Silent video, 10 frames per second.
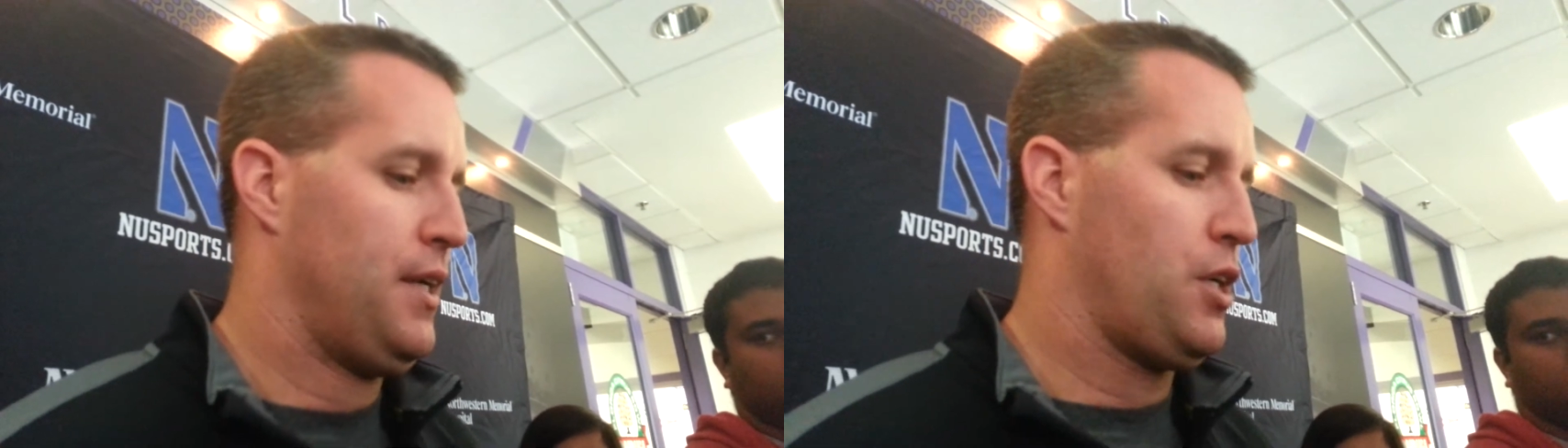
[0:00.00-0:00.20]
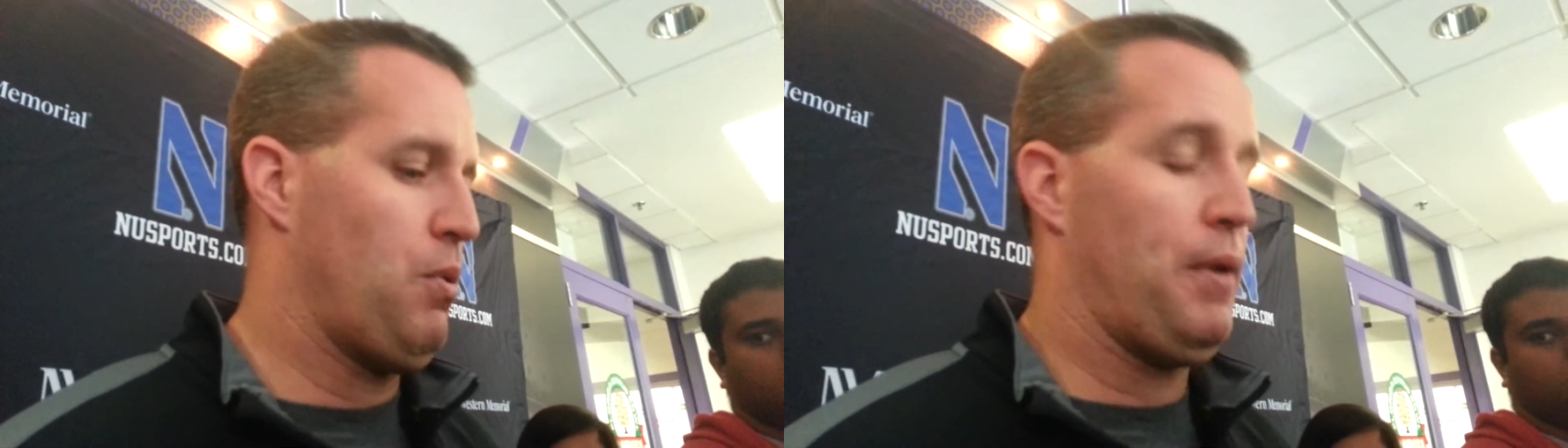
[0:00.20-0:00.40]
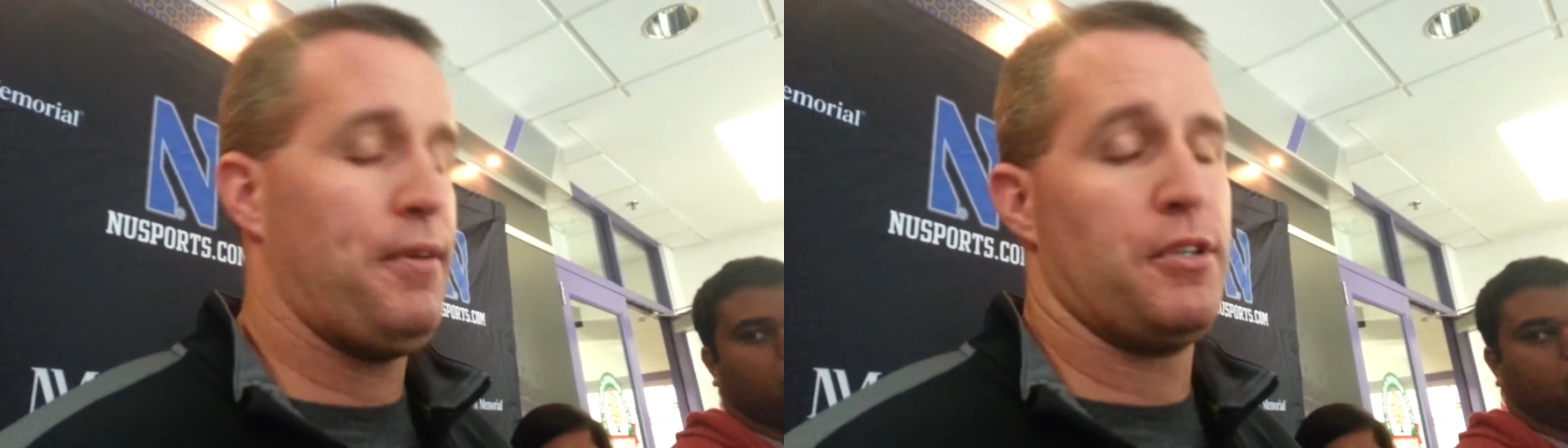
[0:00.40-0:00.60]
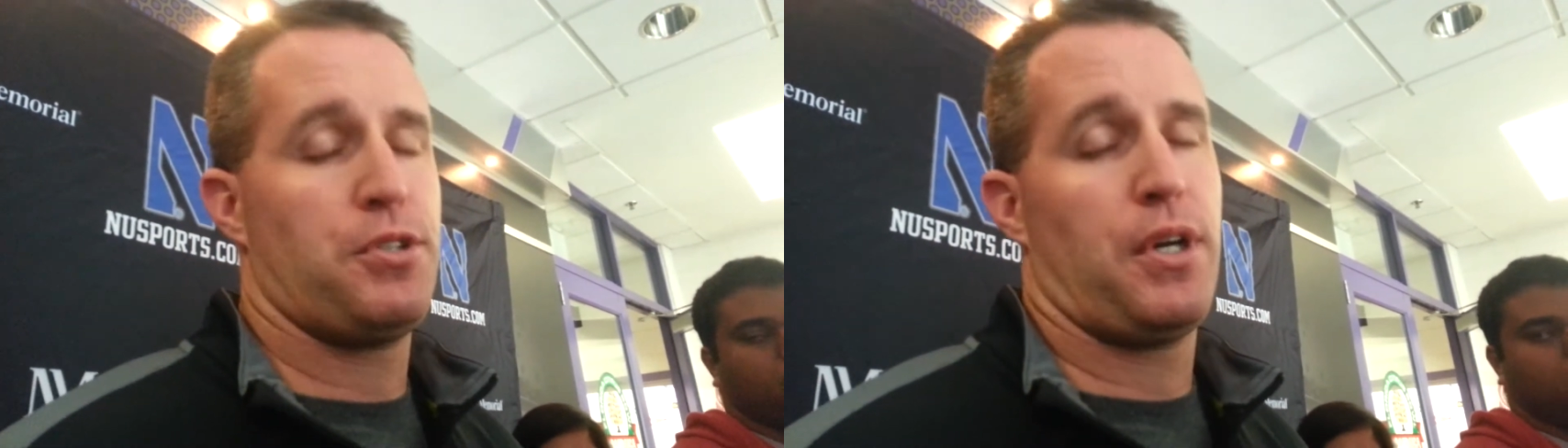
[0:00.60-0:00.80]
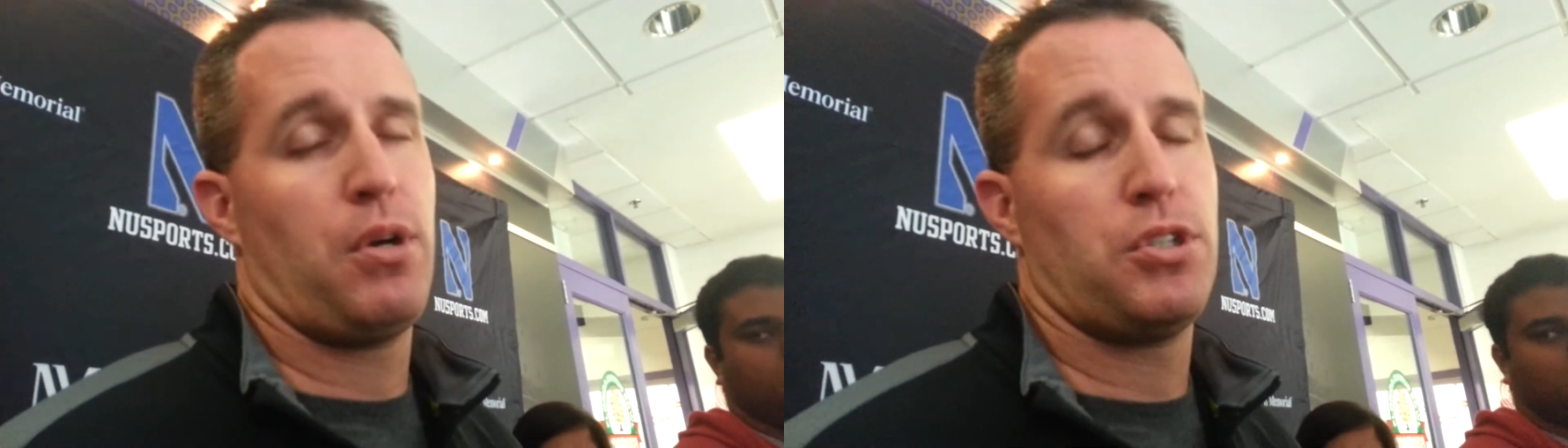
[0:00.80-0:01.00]
go out there and
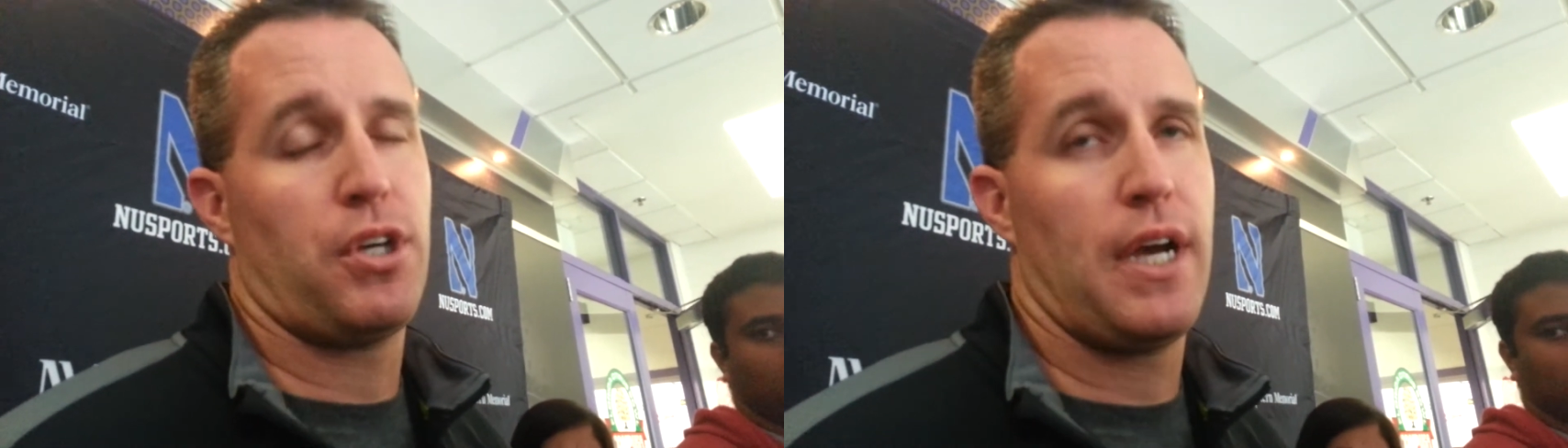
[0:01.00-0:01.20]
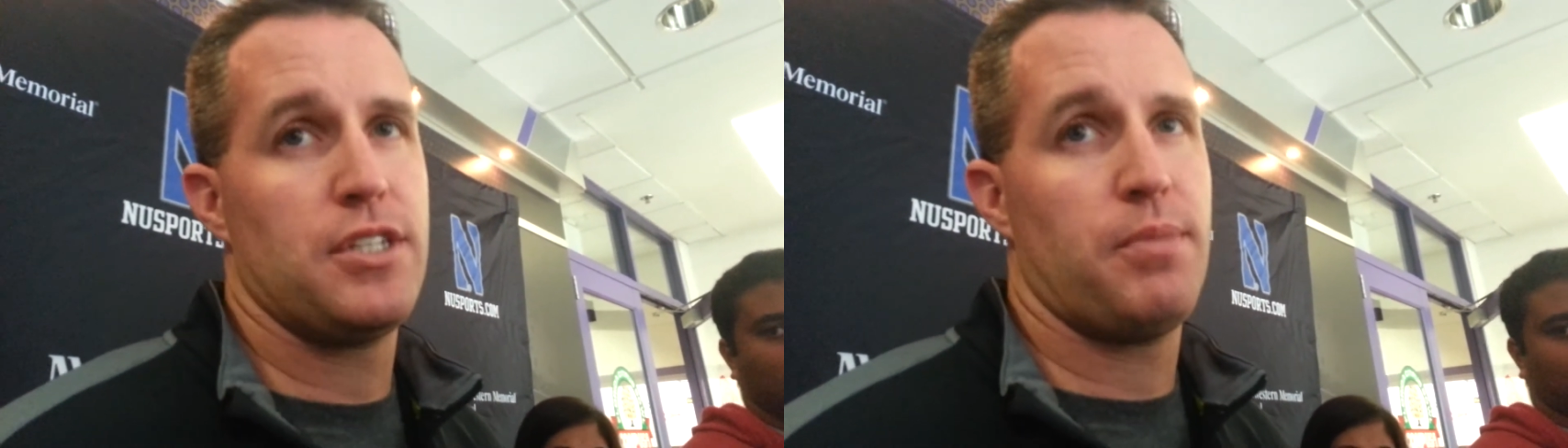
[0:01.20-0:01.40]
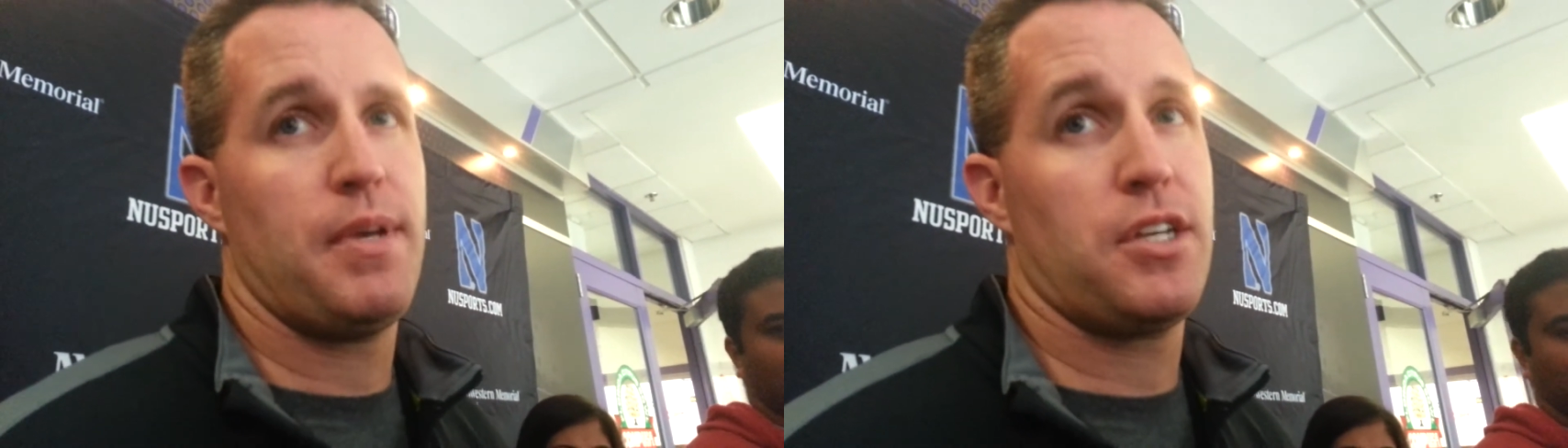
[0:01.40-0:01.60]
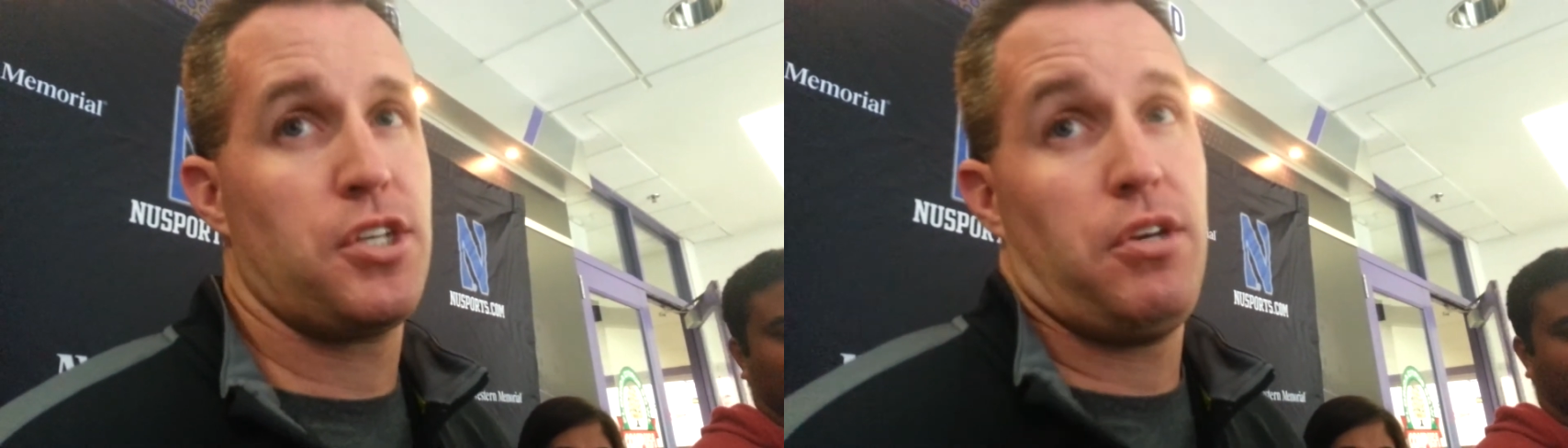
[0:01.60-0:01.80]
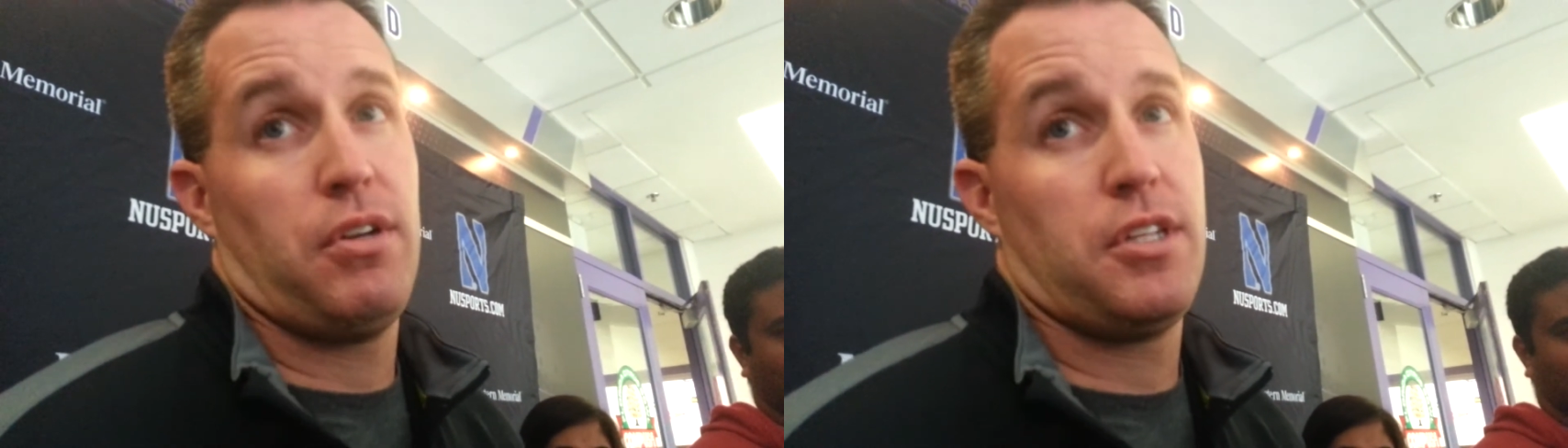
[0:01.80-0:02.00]
try to coach our guys up to
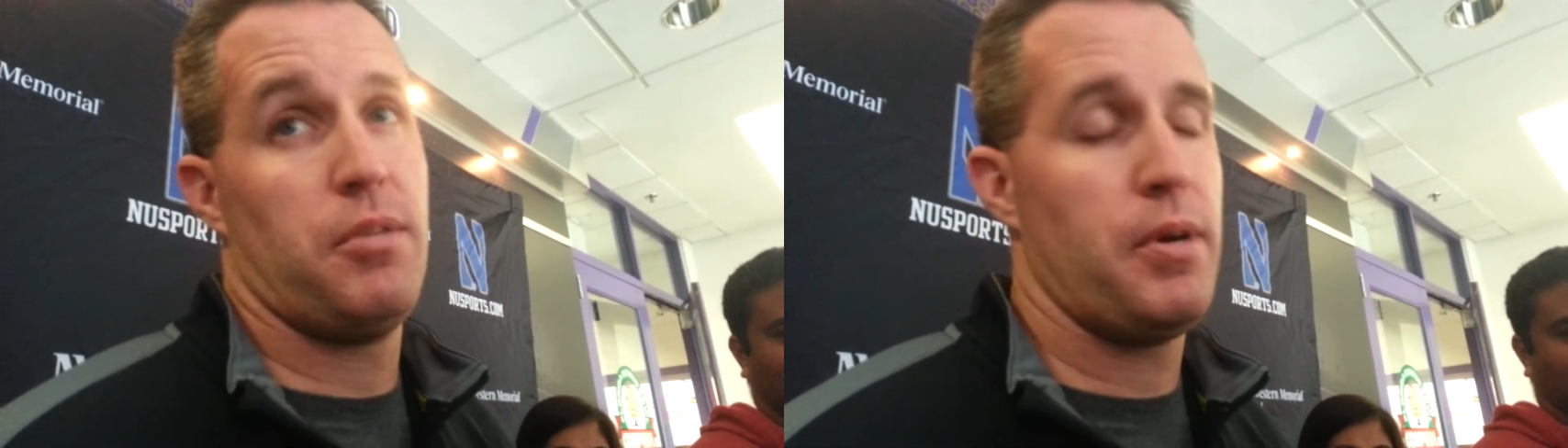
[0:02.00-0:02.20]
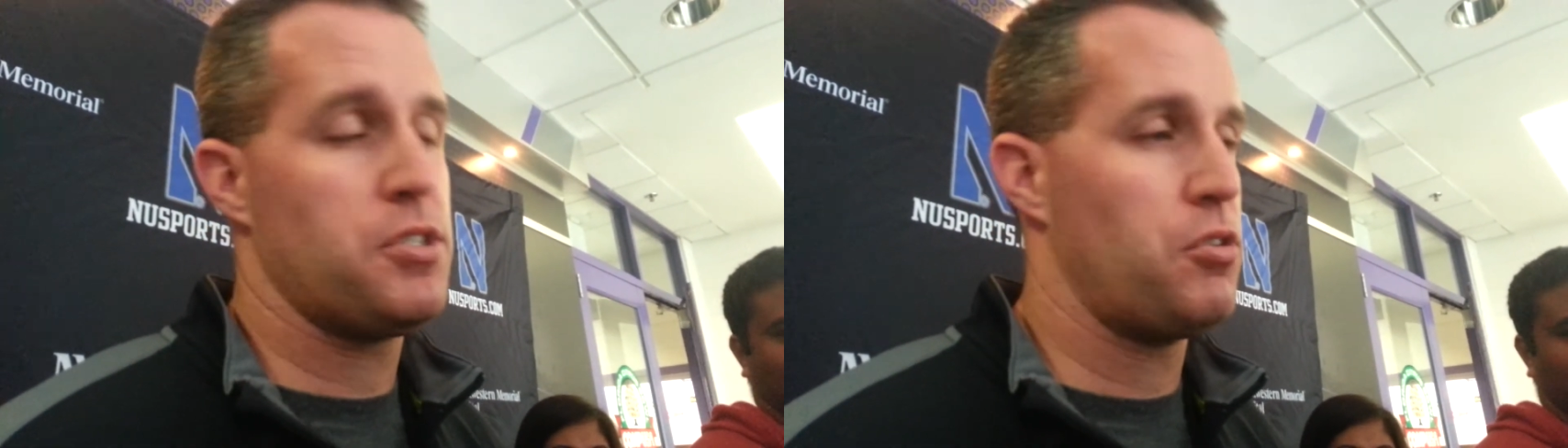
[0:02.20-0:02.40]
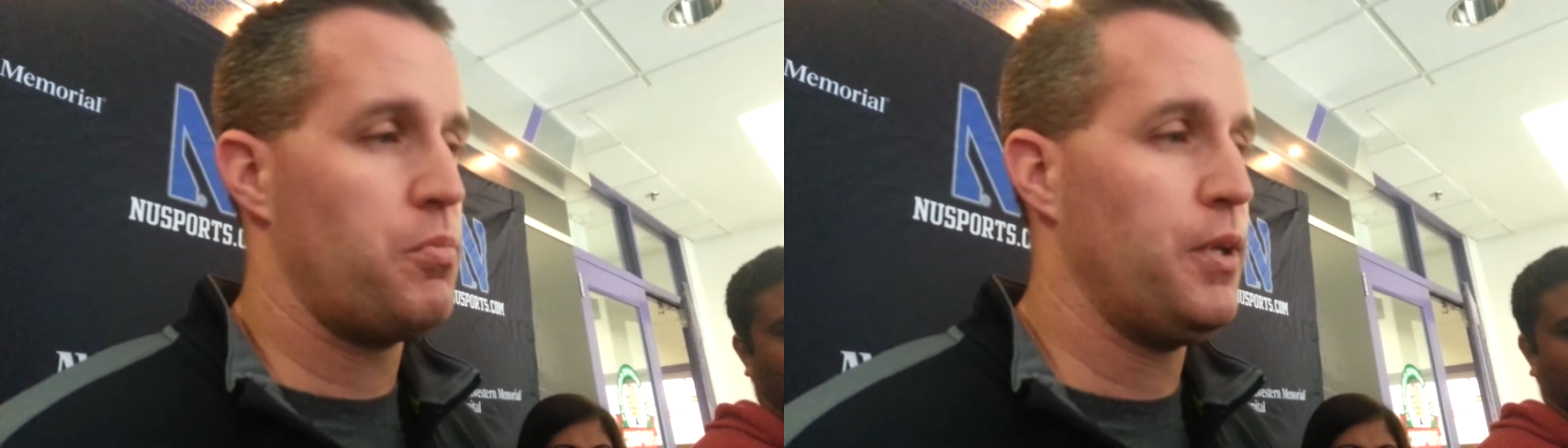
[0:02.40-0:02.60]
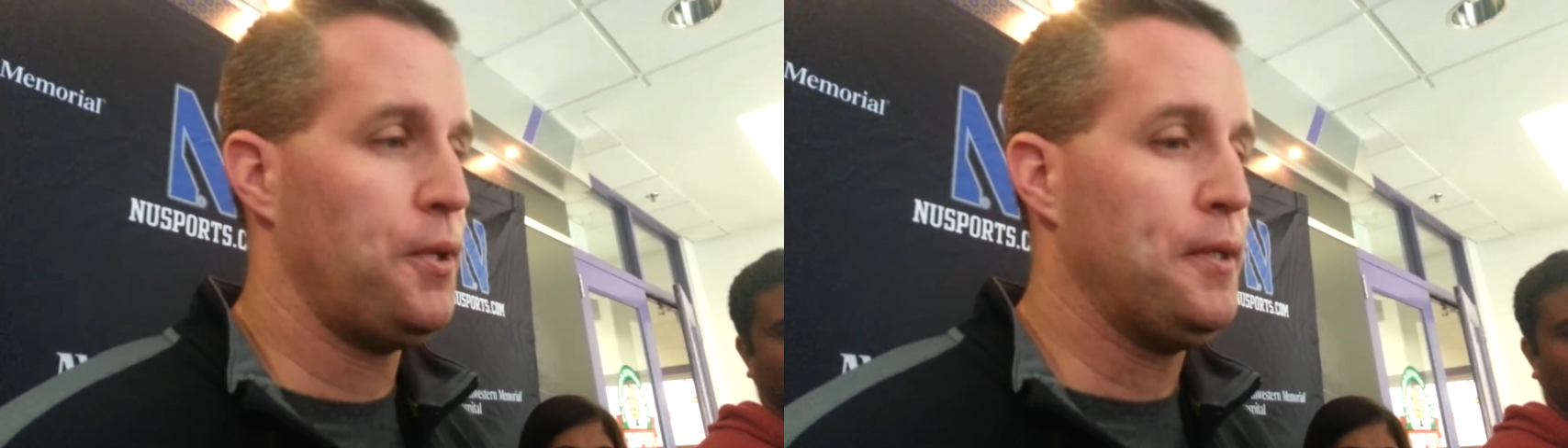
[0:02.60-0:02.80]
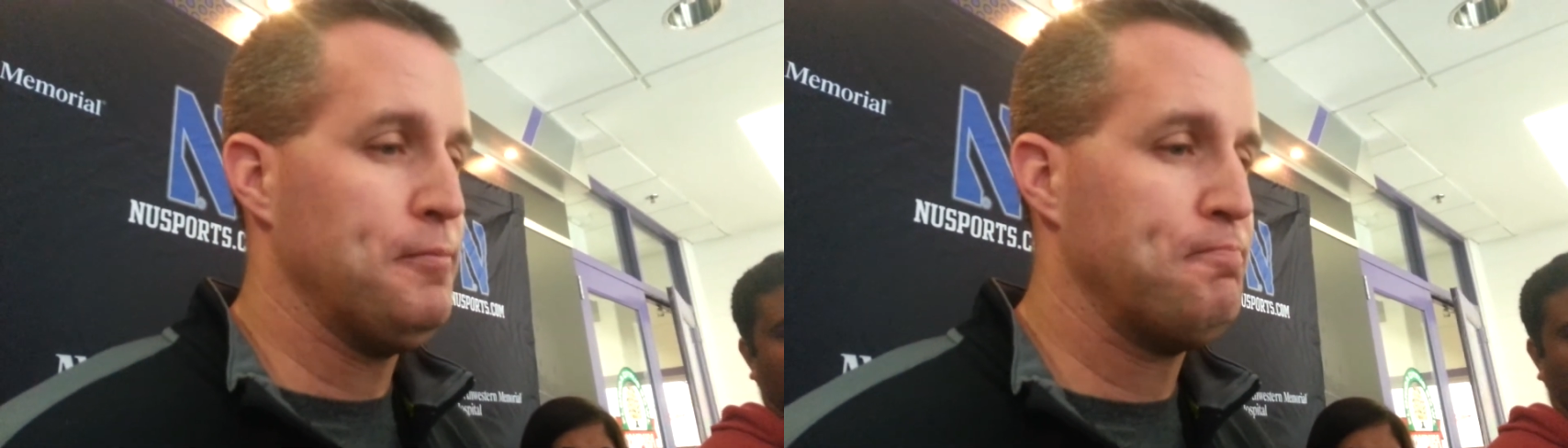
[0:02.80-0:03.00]
execute it to the best of their ability.